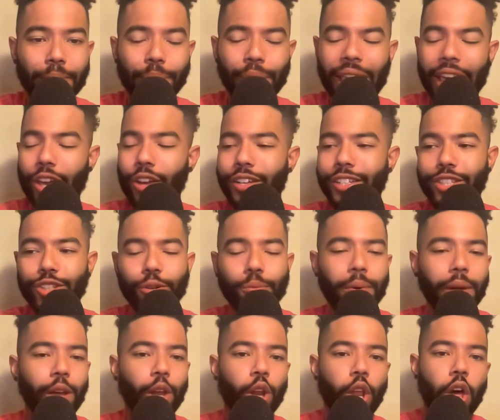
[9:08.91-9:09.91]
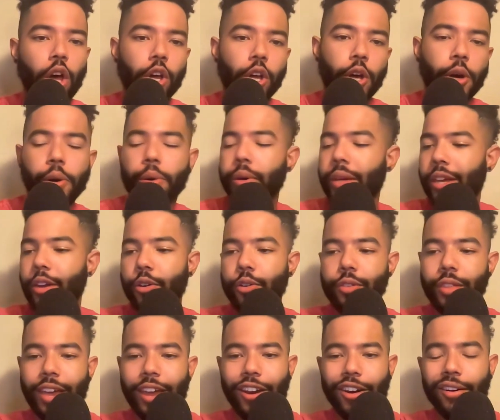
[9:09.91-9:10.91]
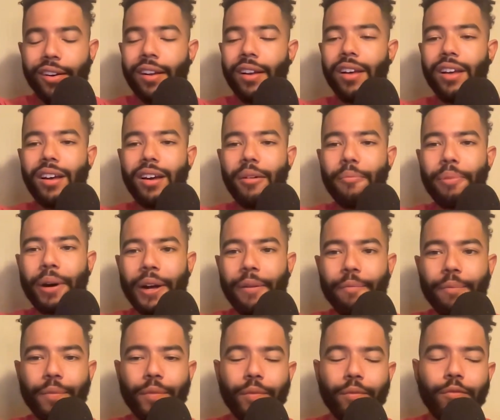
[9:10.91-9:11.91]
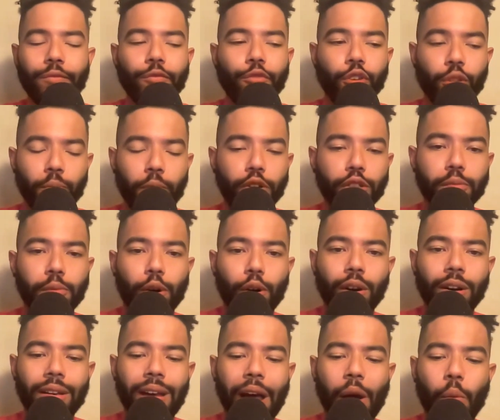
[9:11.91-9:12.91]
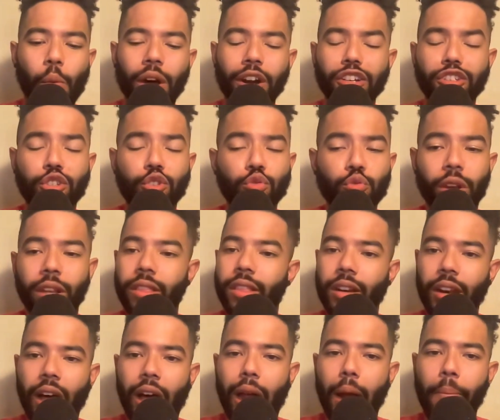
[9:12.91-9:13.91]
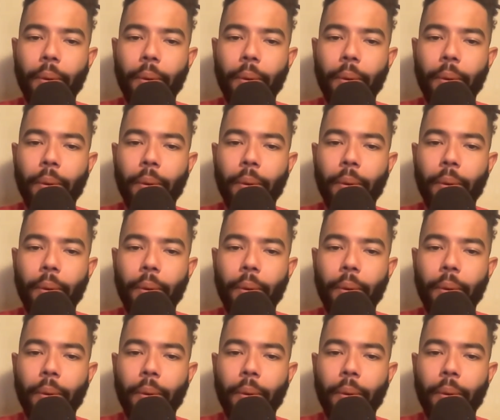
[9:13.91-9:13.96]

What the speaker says: Yeah, you can still play a Longo here or there, but for the most part, I want to shrink the lineup.